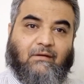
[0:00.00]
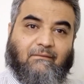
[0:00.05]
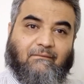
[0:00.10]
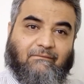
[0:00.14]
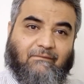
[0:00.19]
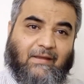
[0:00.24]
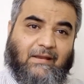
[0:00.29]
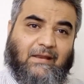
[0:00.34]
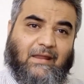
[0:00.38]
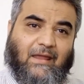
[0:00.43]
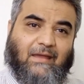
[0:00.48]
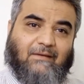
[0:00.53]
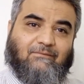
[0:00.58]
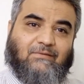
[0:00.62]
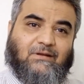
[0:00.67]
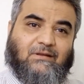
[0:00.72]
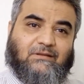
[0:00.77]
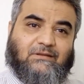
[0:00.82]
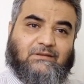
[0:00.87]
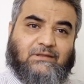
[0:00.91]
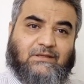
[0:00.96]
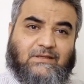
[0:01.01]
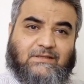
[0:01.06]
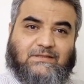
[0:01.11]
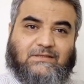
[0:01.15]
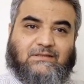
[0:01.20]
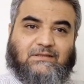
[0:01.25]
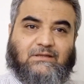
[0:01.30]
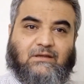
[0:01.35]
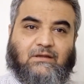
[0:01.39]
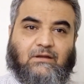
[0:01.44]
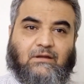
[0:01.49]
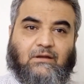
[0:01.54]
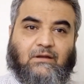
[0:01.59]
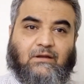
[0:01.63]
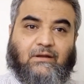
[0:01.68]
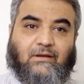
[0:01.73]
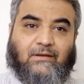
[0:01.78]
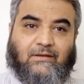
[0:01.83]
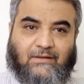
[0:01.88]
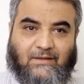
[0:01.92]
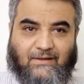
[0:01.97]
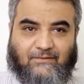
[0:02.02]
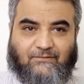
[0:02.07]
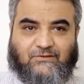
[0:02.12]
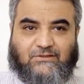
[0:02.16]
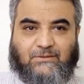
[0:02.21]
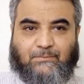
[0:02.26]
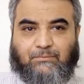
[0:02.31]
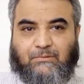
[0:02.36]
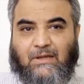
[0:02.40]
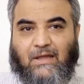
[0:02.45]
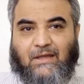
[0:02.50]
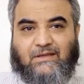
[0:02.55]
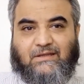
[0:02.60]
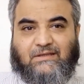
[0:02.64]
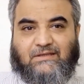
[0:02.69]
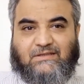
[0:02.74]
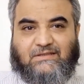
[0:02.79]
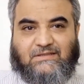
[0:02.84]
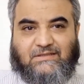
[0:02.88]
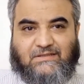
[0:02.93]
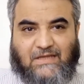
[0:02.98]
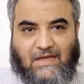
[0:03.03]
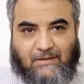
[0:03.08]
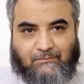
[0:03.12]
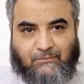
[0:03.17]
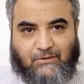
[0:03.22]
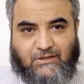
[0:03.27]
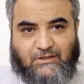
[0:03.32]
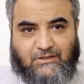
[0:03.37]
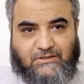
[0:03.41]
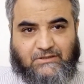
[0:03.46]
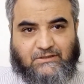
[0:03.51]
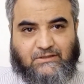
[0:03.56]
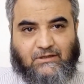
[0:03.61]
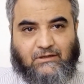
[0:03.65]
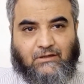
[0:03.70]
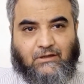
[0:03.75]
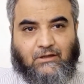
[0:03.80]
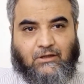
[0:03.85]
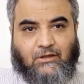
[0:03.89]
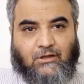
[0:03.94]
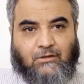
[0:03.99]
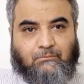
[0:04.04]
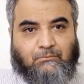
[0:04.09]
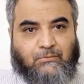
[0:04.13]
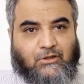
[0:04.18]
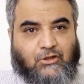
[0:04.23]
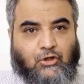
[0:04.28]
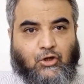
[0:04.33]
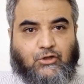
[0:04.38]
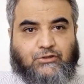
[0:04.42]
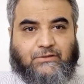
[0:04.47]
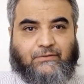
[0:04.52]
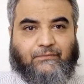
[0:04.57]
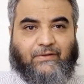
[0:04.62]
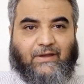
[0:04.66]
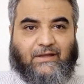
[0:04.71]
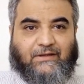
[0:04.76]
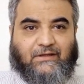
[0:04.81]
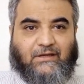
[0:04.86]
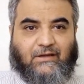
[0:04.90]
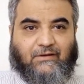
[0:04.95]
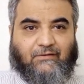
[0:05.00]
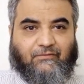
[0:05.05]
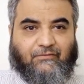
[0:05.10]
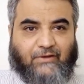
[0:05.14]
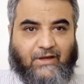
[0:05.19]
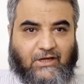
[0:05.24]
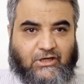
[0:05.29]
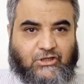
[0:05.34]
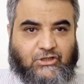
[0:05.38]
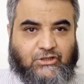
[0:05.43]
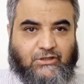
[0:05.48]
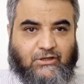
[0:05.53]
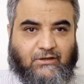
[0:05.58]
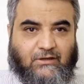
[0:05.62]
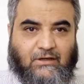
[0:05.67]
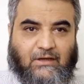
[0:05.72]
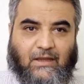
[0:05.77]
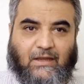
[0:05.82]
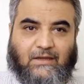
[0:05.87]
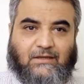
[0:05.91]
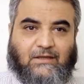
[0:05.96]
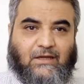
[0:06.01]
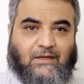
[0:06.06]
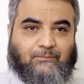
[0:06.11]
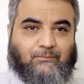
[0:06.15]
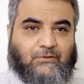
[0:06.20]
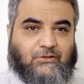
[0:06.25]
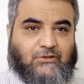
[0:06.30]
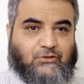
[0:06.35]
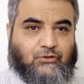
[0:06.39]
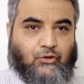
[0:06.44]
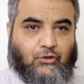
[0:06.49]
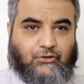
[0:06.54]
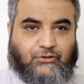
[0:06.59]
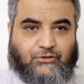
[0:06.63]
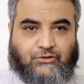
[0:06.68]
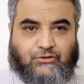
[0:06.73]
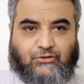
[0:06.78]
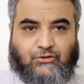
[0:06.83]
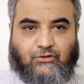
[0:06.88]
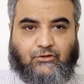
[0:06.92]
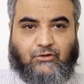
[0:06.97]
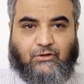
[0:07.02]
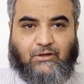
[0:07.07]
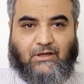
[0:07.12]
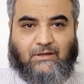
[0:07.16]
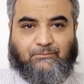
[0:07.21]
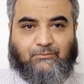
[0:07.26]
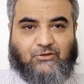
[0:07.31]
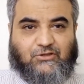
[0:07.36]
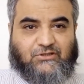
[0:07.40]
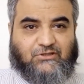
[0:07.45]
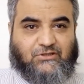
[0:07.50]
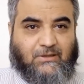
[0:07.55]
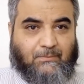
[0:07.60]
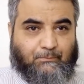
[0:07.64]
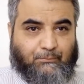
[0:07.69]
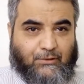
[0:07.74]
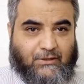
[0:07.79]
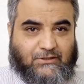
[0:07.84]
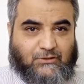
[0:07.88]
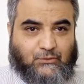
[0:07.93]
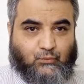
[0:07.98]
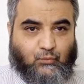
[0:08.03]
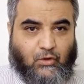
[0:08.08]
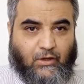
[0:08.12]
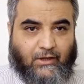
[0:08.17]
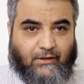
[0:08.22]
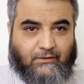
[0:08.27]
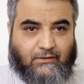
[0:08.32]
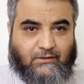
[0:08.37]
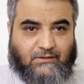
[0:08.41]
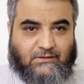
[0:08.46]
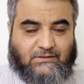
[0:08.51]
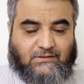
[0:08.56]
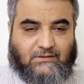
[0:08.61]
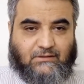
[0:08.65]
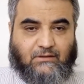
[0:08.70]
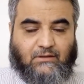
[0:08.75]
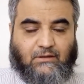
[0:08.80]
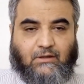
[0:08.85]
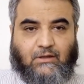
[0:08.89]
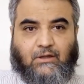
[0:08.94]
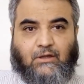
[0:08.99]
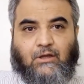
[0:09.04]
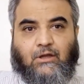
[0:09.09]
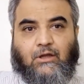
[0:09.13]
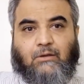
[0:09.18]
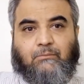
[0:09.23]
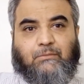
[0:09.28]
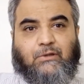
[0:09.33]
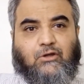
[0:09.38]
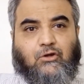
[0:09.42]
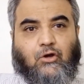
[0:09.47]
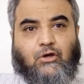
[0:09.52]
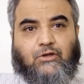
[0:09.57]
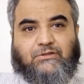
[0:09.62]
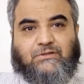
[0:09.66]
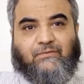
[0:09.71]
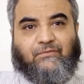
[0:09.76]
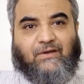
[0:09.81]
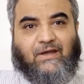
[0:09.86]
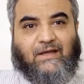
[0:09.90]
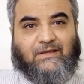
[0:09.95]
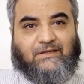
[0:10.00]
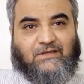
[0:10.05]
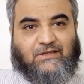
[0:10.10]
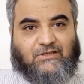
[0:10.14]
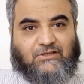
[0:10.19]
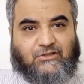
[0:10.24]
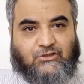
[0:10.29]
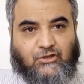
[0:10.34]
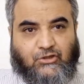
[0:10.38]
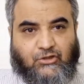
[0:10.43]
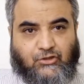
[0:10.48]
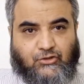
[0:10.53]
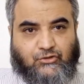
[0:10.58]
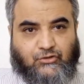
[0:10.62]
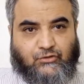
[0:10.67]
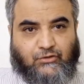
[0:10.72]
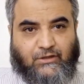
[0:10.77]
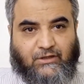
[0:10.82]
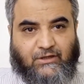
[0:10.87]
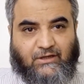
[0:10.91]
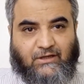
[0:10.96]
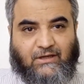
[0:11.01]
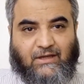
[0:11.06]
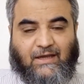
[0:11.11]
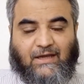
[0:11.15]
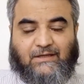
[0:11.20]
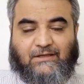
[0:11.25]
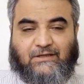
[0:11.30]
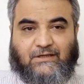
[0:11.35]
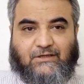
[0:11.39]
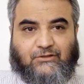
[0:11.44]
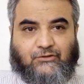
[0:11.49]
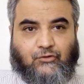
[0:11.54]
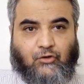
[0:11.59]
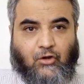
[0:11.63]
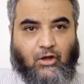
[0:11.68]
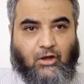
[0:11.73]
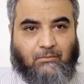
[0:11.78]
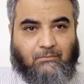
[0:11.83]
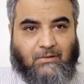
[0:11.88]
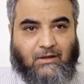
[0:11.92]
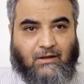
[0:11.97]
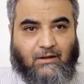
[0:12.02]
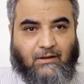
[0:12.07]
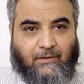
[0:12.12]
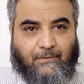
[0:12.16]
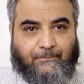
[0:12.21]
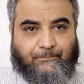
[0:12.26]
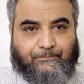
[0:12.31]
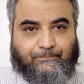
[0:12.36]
Whenever this nerve supply is damaged because of any infection like herpes zoster, herpes simplex virus, because of any surgery, any trauma,